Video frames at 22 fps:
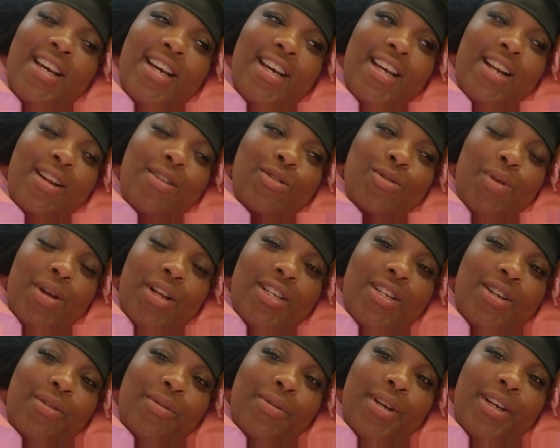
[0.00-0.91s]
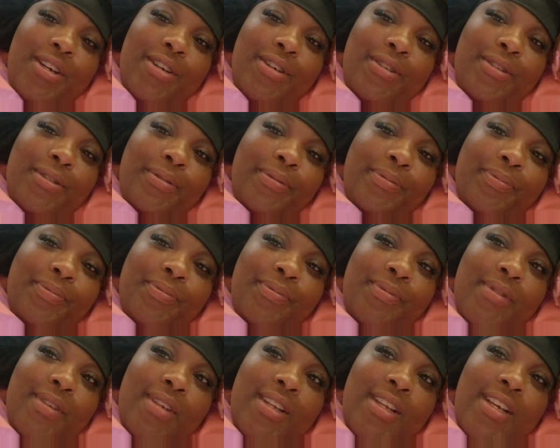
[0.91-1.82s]
I was watching a reel
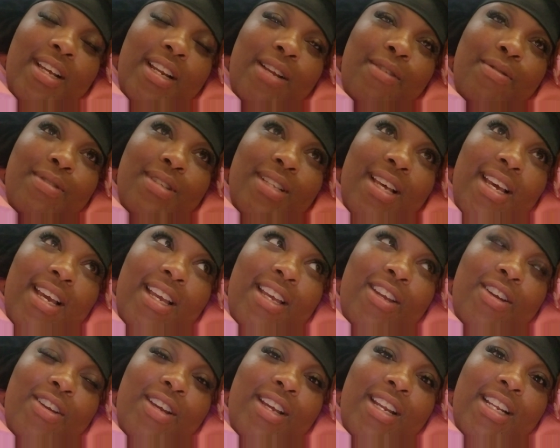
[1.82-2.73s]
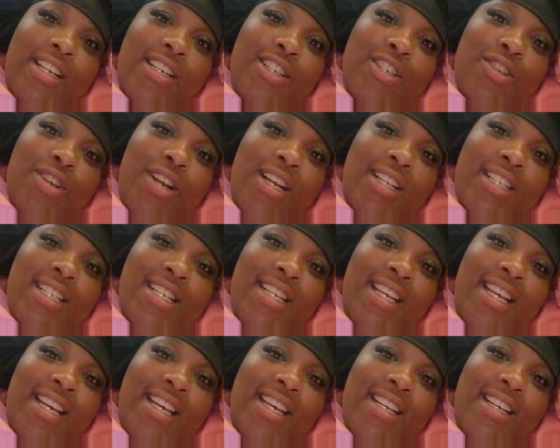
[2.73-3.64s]
and it was like, you're getting distracted
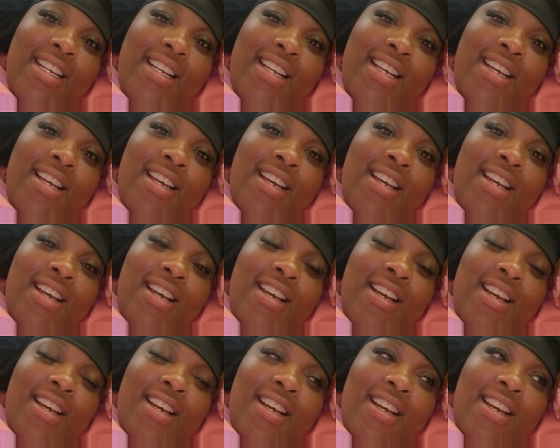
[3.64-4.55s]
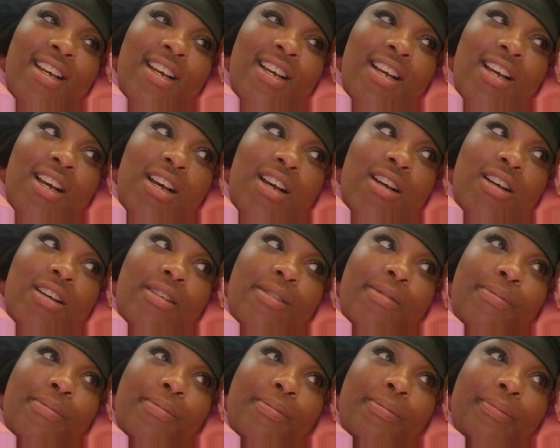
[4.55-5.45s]
again.
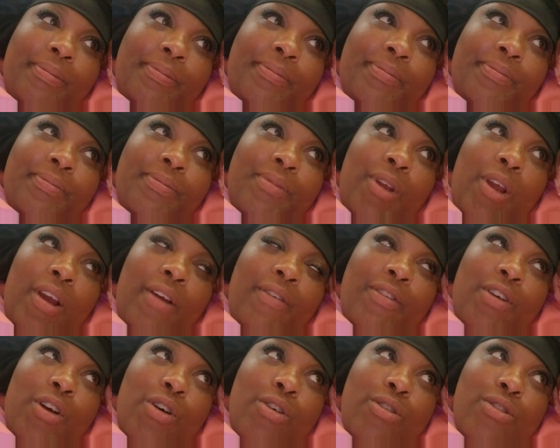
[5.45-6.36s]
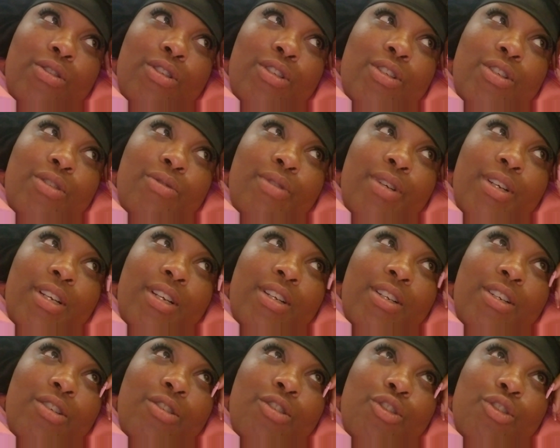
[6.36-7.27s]
Um, you have goals to reach,
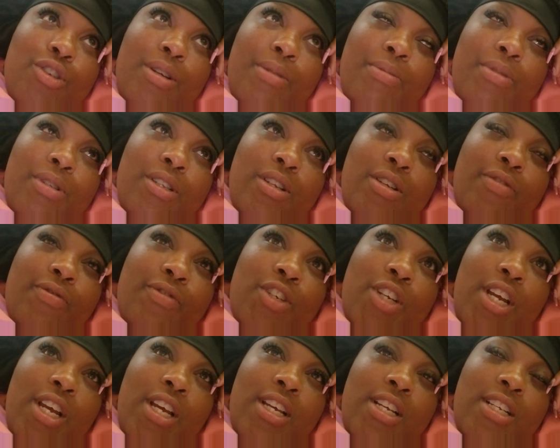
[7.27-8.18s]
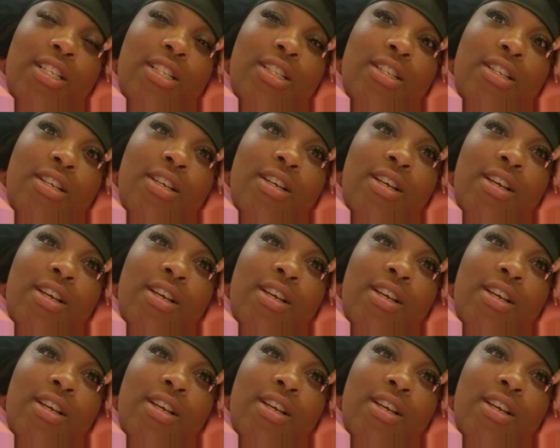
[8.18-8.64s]
dreams to chase